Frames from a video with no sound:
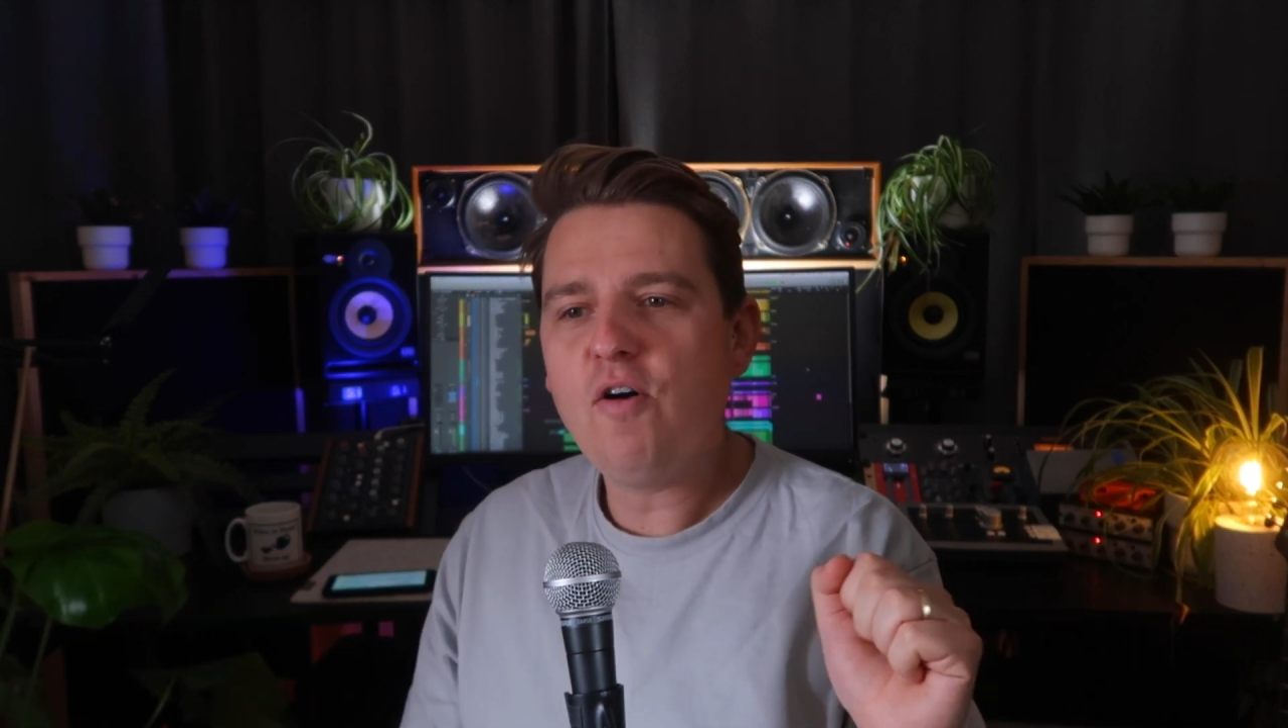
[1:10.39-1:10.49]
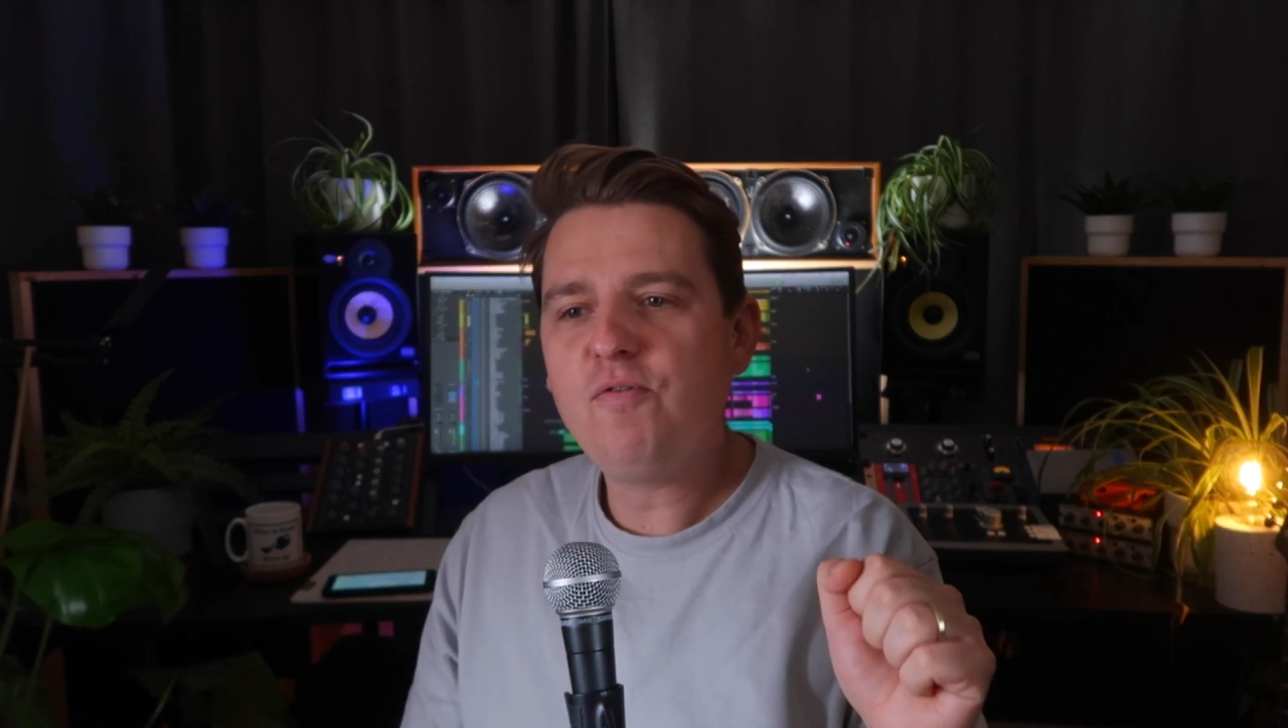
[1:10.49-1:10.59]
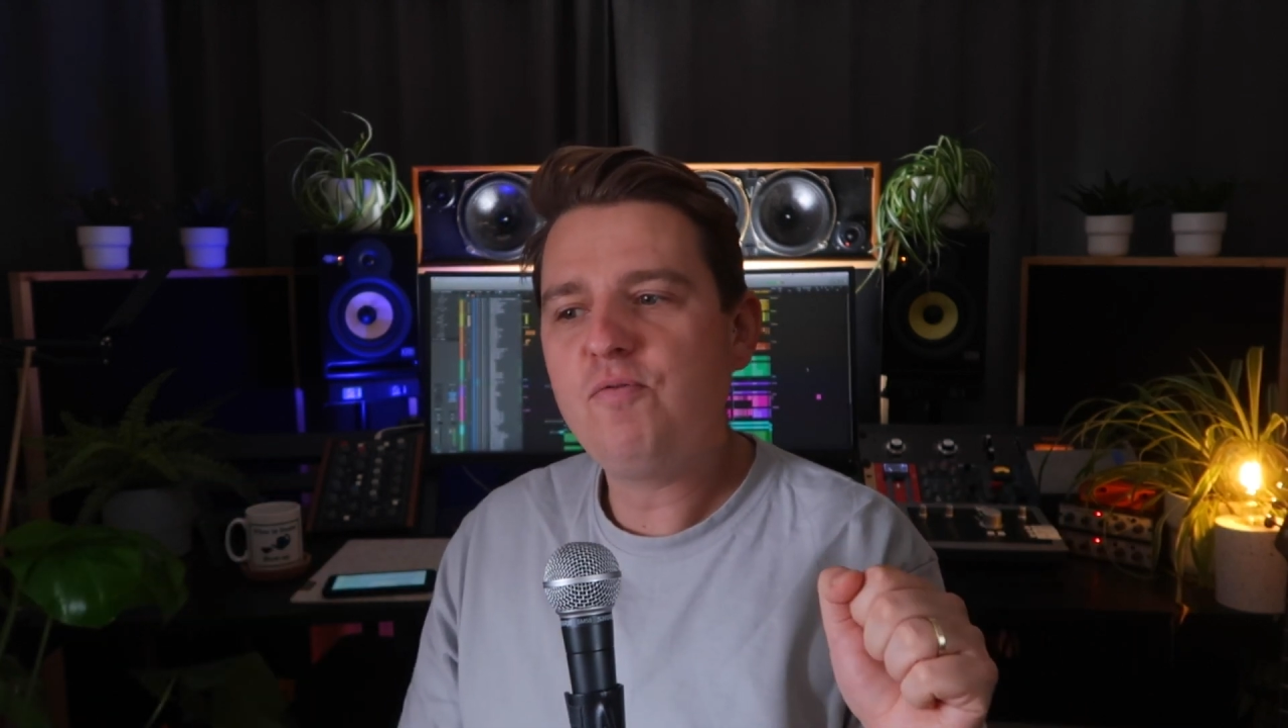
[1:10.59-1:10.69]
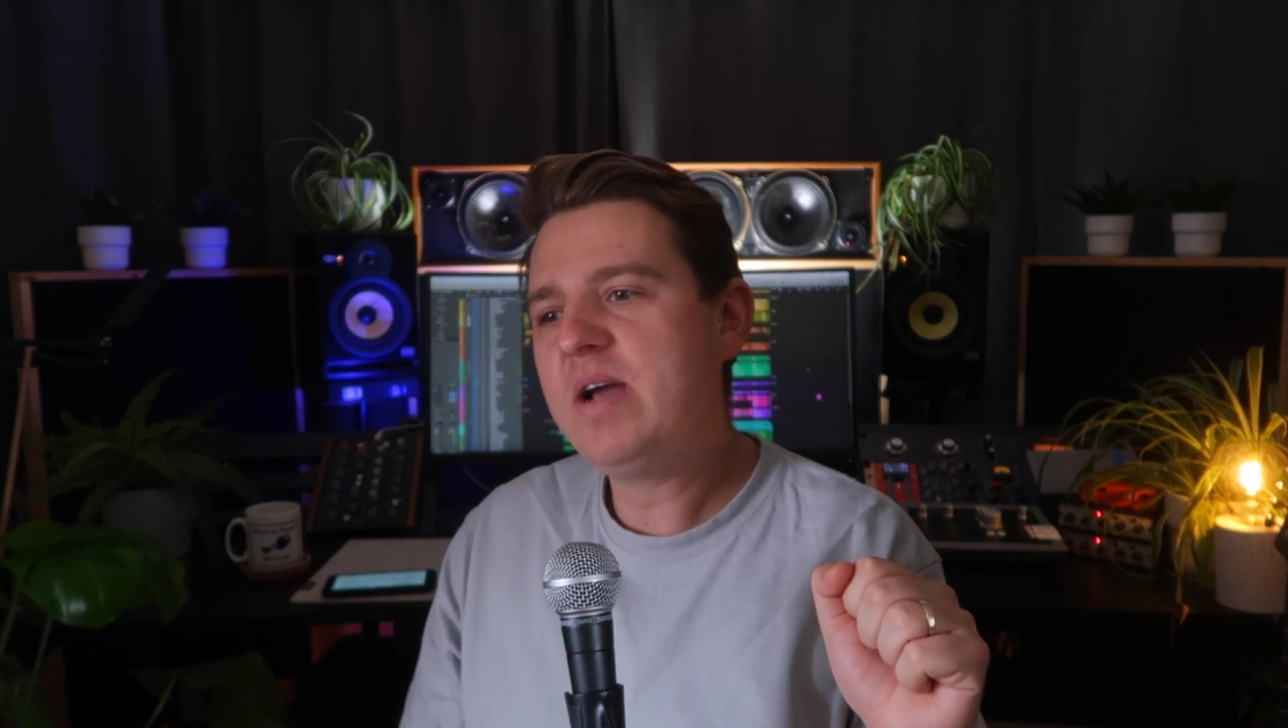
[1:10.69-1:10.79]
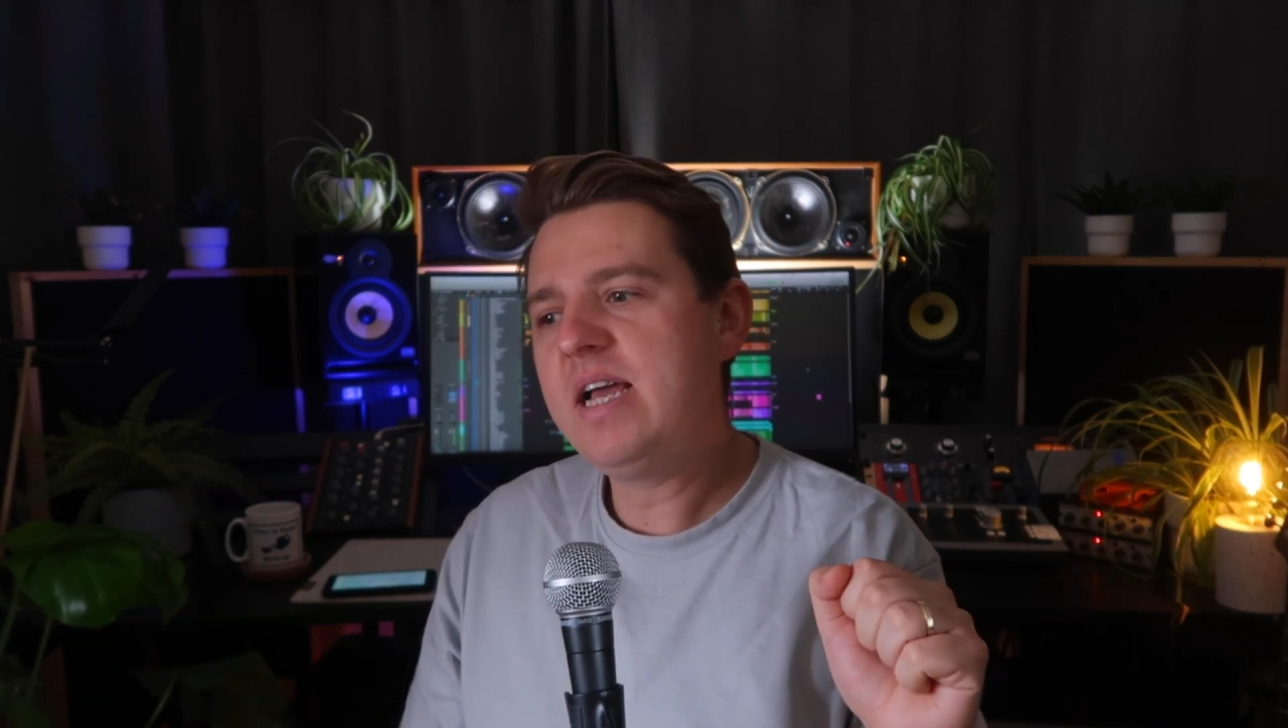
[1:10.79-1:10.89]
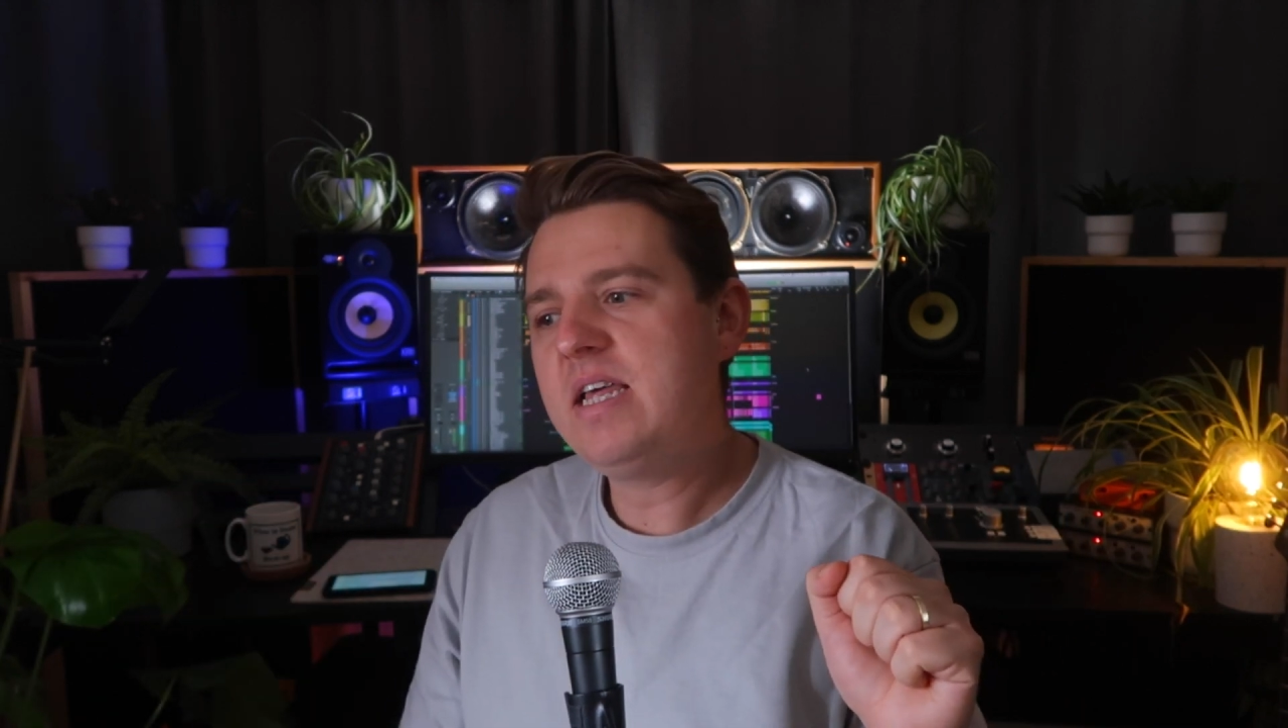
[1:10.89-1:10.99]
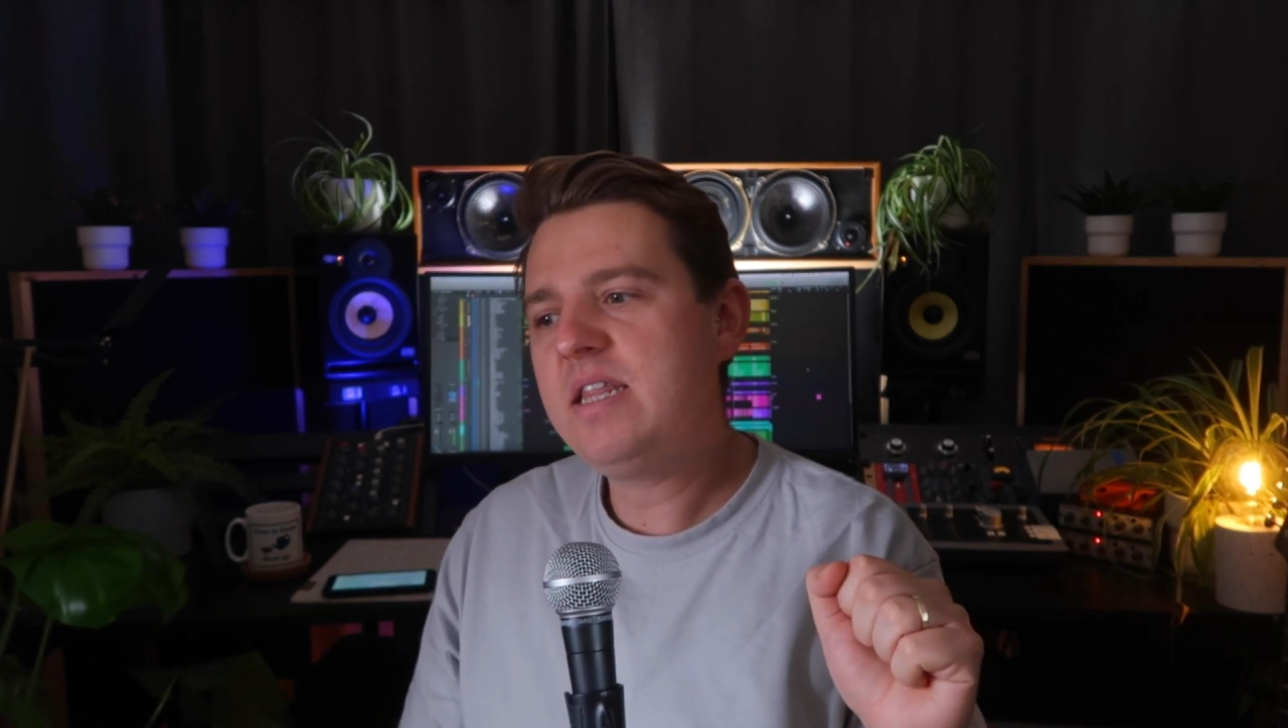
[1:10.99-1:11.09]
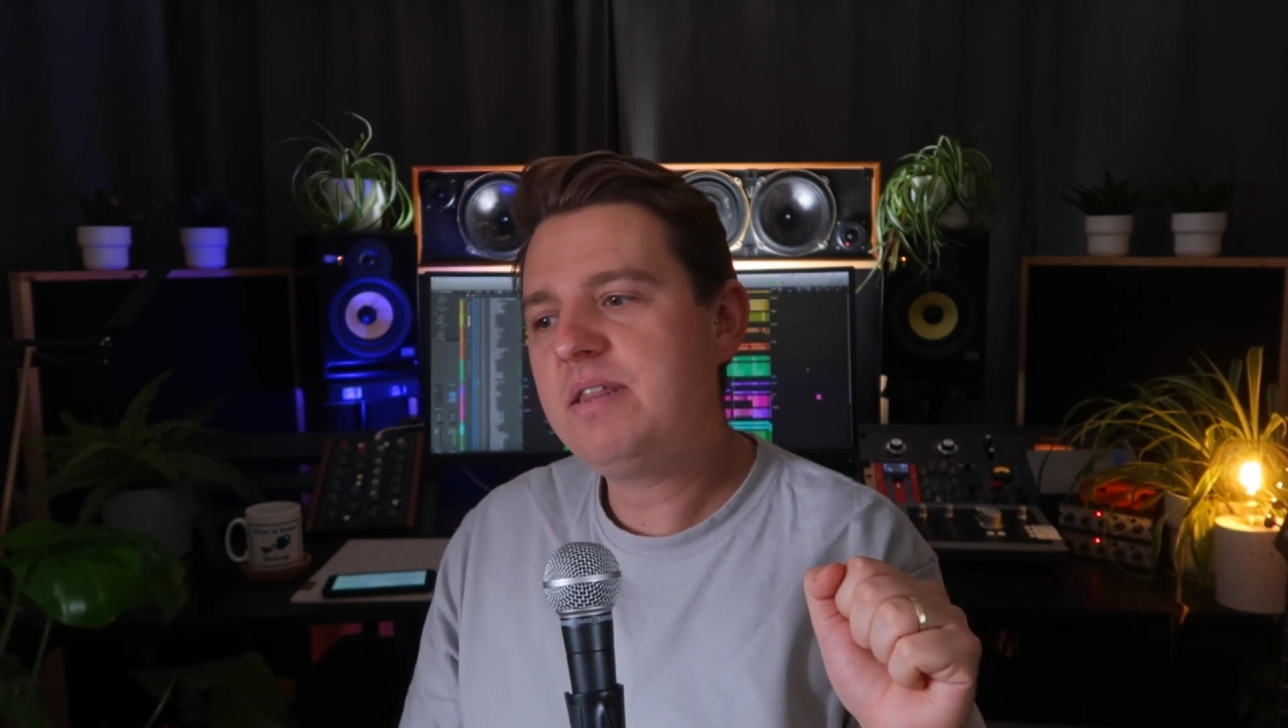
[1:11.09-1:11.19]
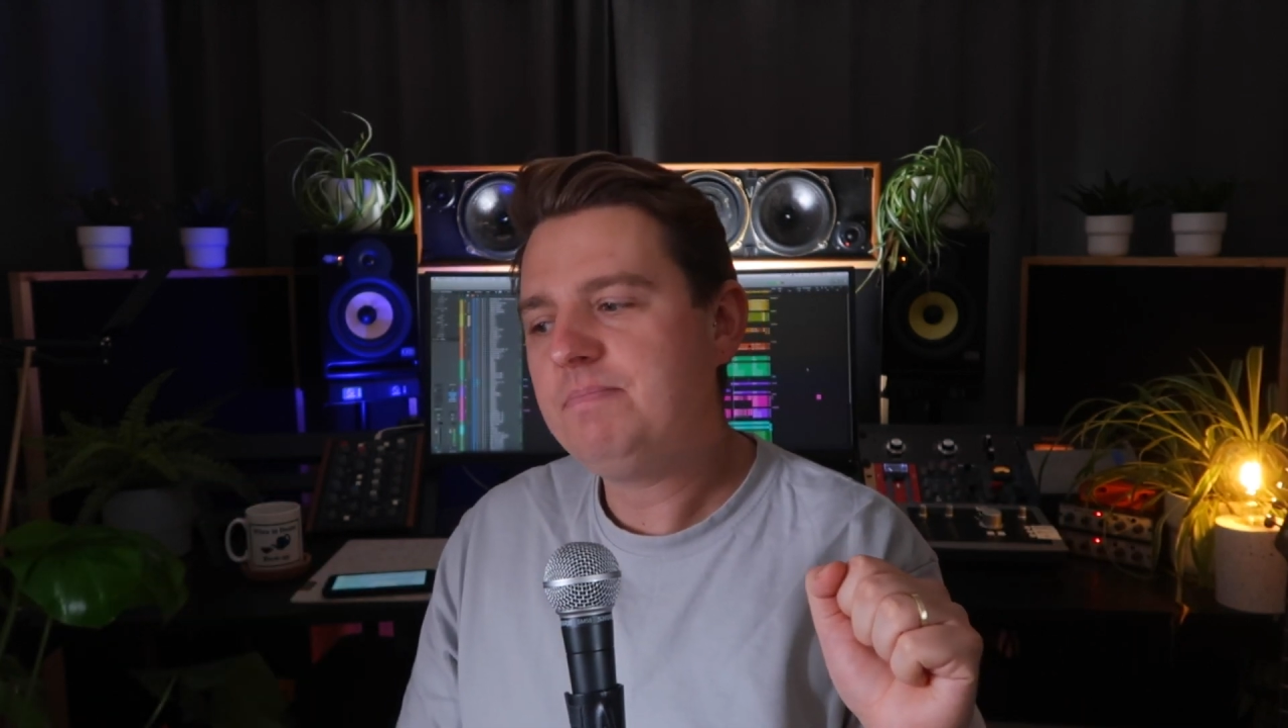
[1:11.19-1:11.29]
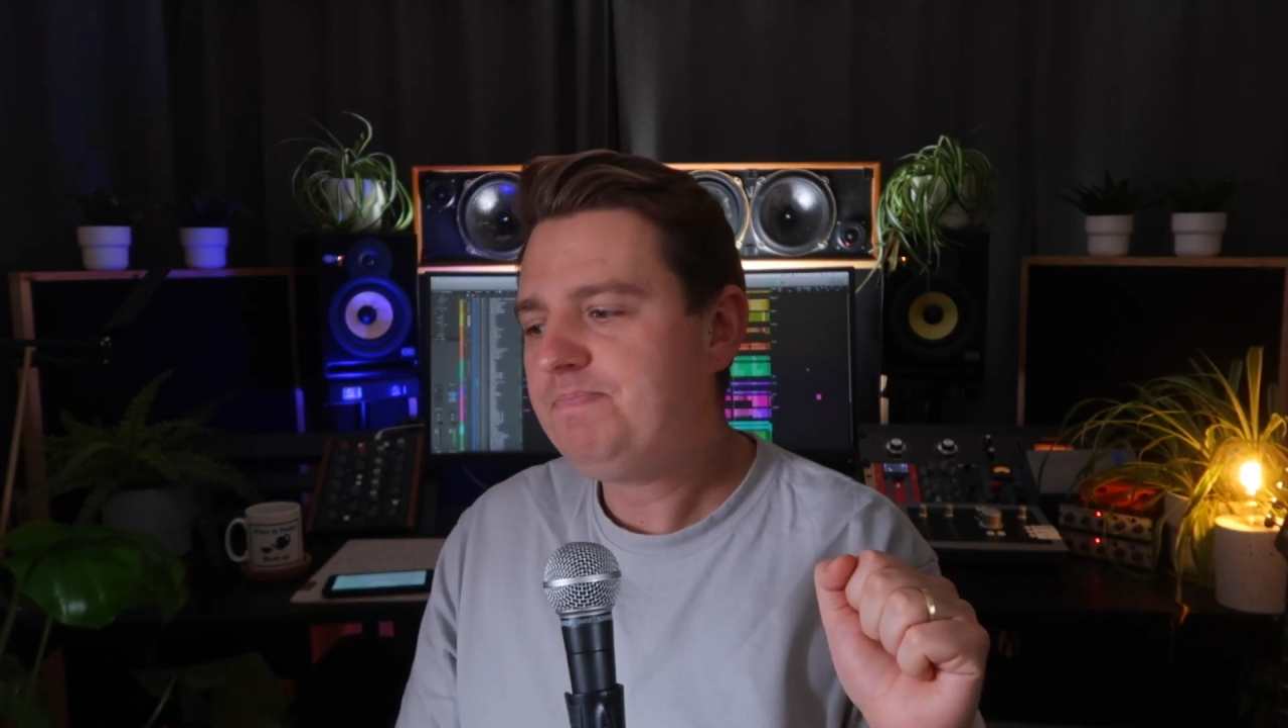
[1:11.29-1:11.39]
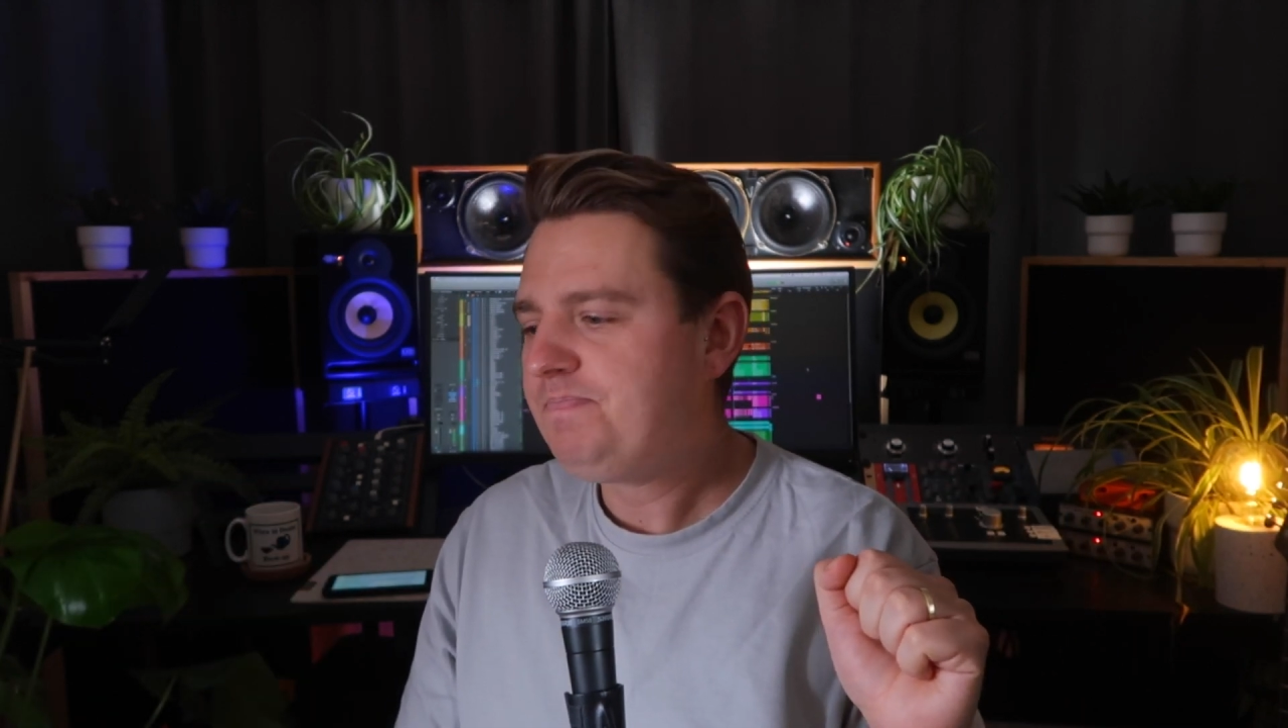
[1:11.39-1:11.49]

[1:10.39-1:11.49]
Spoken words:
off with